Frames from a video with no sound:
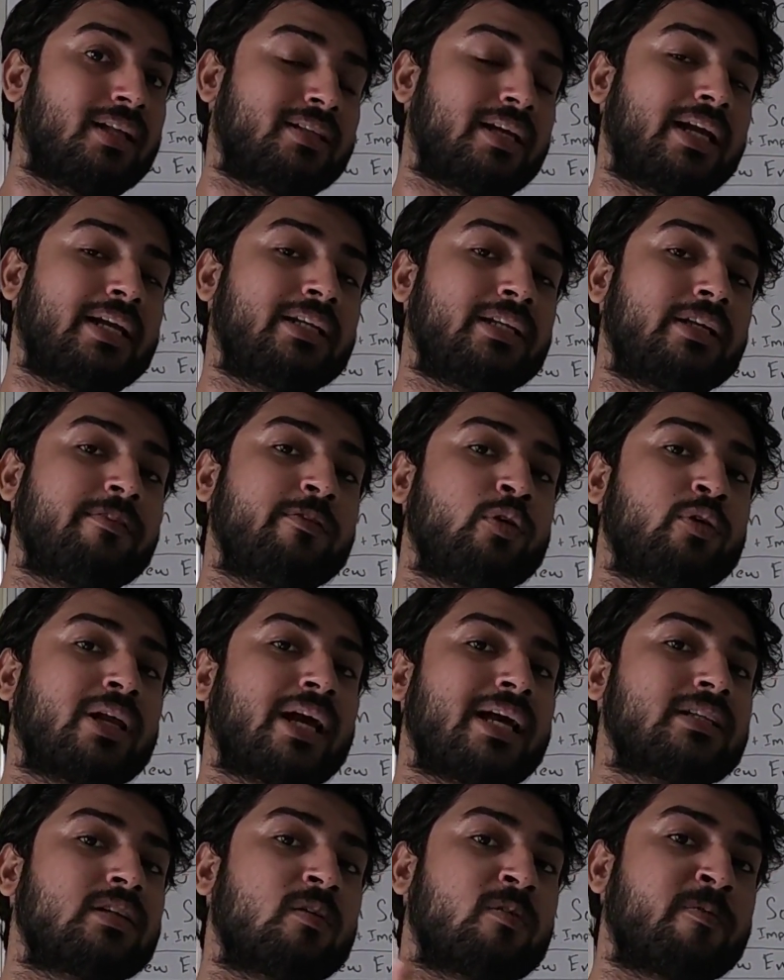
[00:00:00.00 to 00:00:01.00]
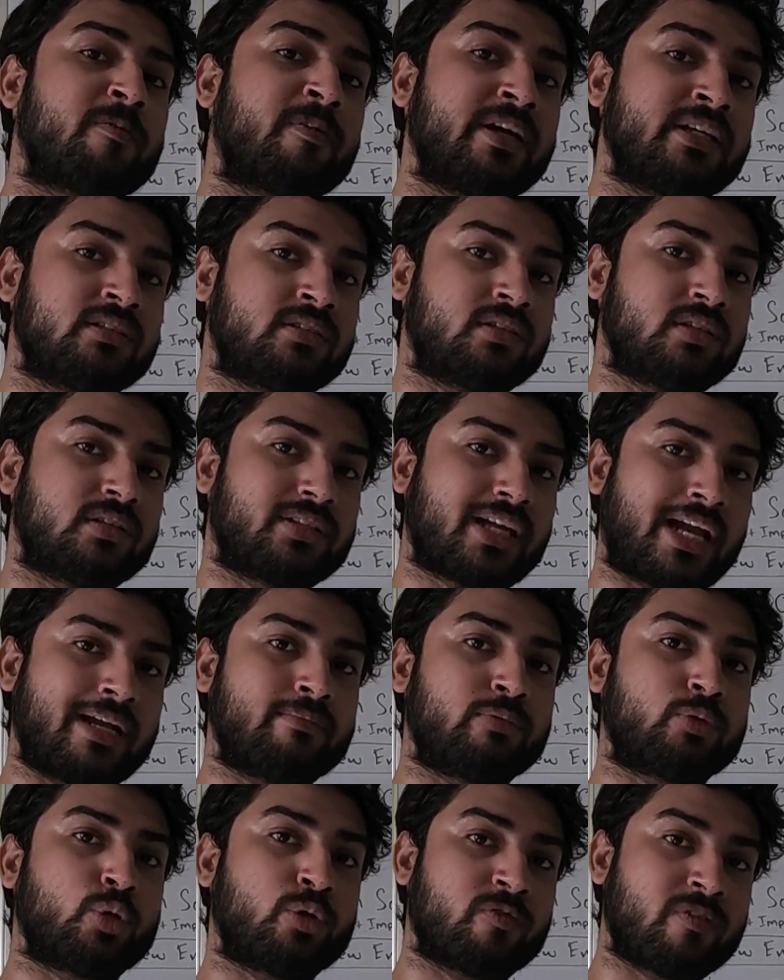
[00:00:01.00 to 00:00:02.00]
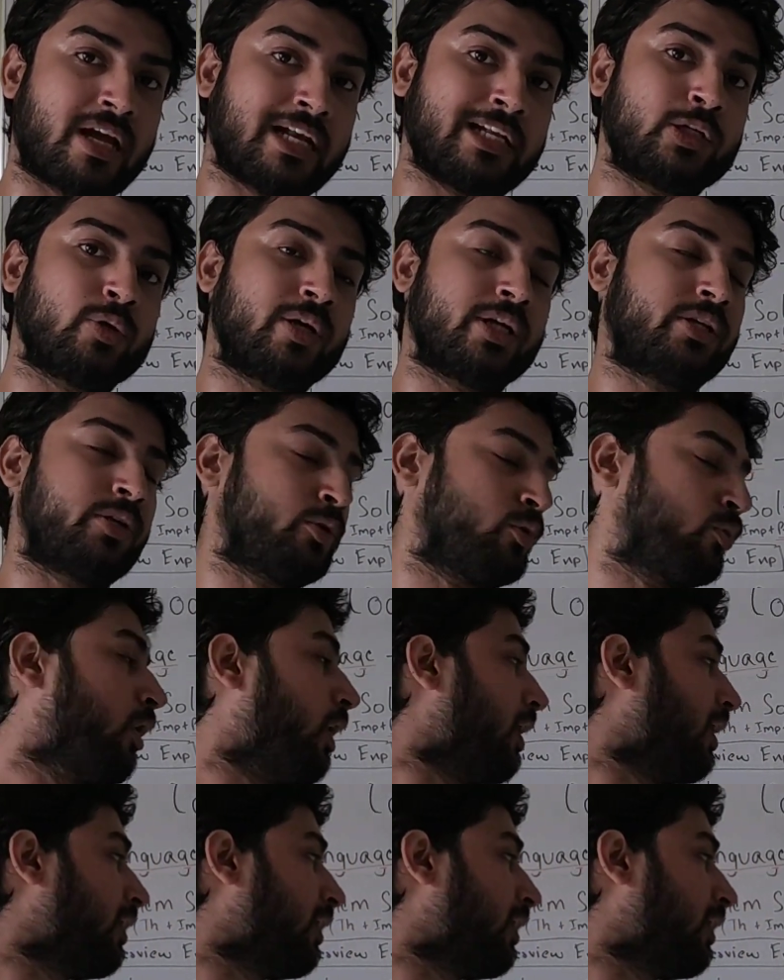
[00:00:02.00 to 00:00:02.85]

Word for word: The interviewer has a fixed time to evaluate you.